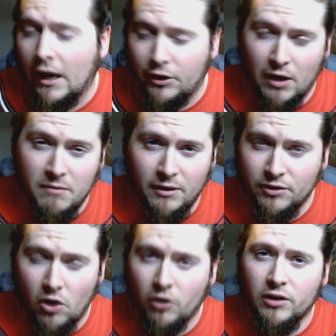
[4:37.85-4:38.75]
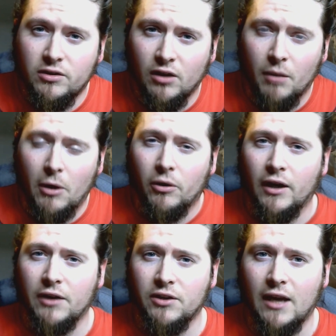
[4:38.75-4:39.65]
And try and be as honest about
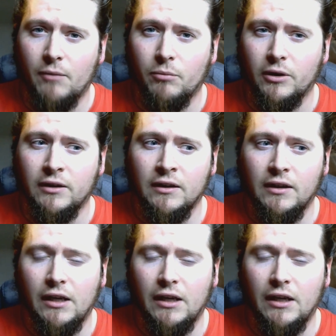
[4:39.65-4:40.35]
it as I can be.